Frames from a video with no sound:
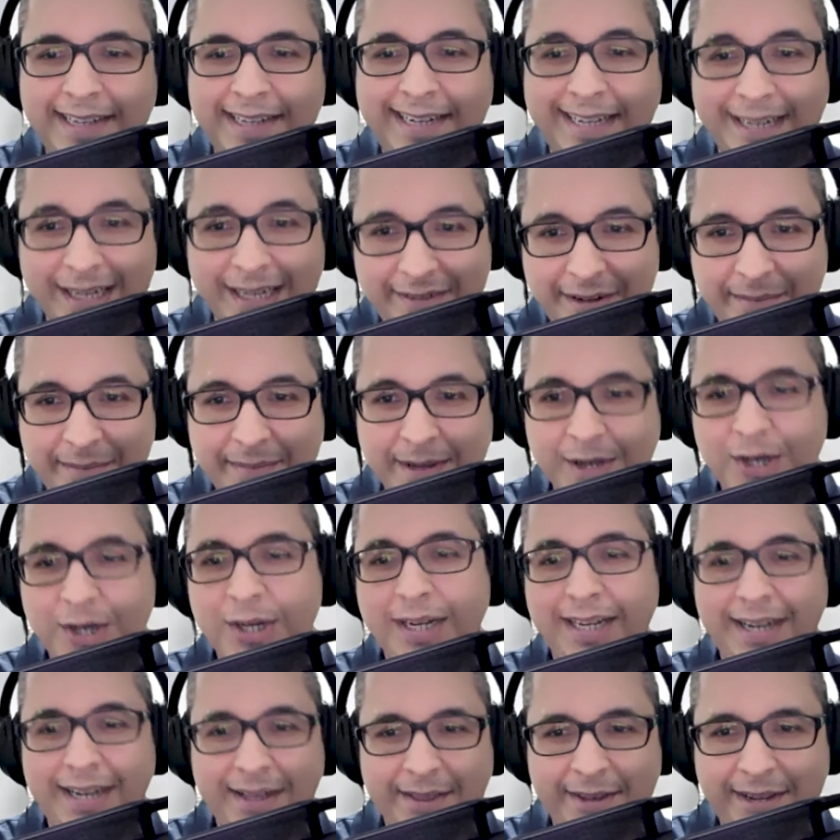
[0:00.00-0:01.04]
and I live in
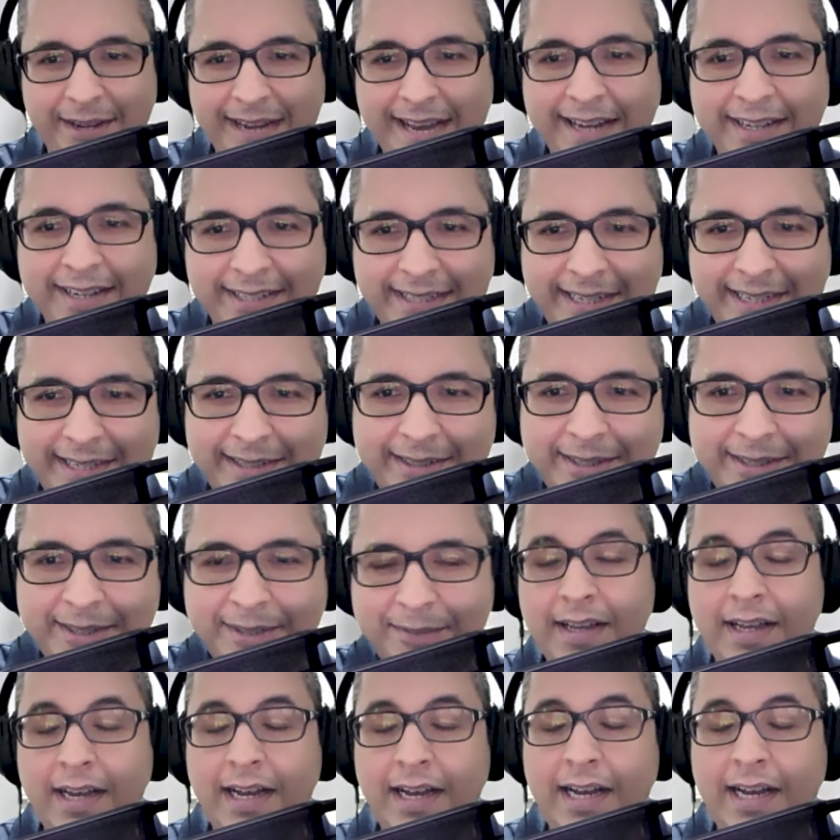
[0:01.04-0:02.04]
Michigan in the United States.